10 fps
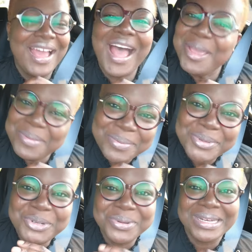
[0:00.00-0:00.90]
How are you people
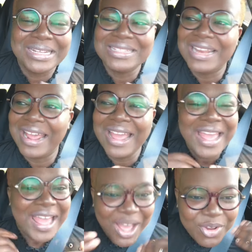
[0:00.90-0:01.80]
doing this? Like,
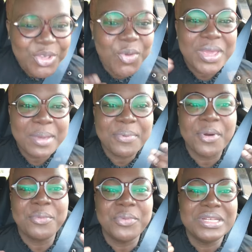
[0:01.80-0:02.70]
how do you keep
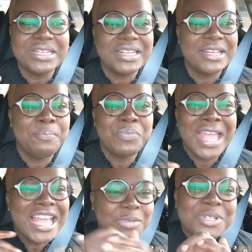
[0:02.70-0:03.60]
up with the,
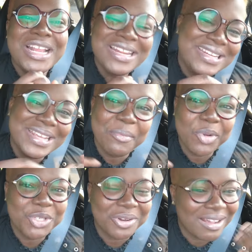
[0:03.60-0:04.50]
especially the
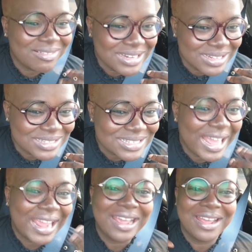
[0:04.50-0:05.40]
emotional needs?
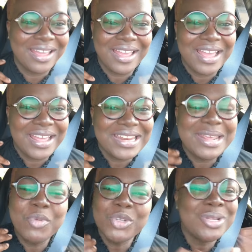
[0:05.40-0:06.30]
Like, the
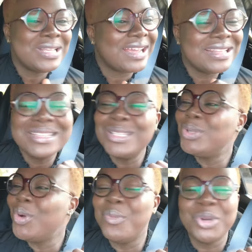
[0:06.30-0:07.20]
emotions are getting
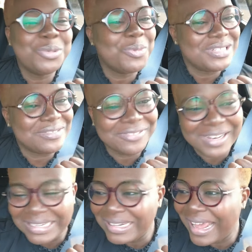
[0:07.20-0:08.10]
so much more
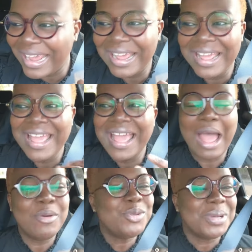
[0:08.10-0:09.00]
defined. Like,
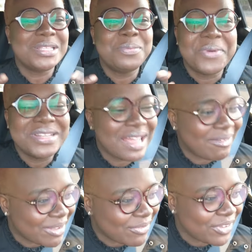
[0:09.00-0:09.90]
I want to express how
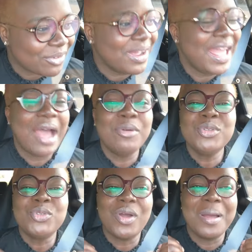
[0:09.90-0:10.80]
I feel. I want
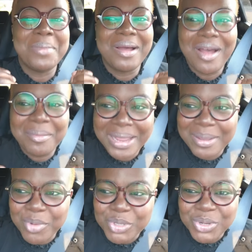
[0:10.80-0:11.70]
to talk about how my
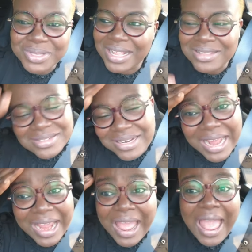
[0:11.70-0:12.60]
emotions are today.
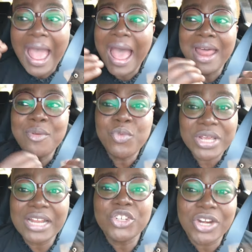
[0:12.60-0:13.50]
Like, and we
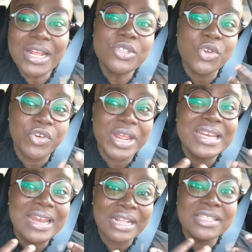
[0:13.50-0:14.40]
are trying to
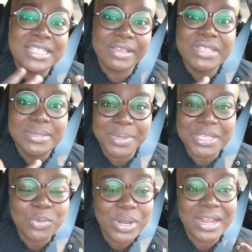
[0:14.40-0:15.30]
create that safe
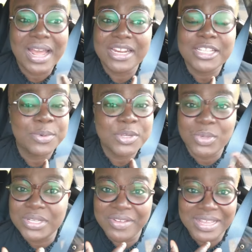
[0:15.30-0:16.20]
space where they can express
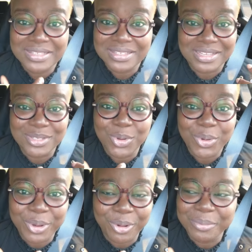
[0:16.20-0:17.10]
whatever it is that's
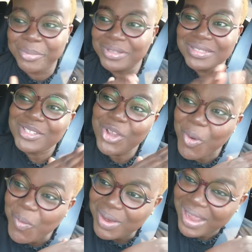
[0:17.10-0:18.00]
going on. But
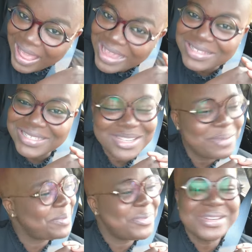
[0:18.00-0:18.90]
yo, guys, you
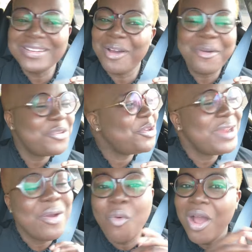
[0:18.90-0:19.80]
people did not, you
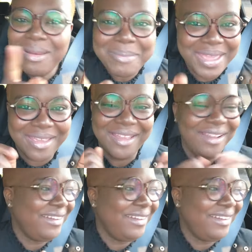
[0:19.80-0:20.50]
didn't want me.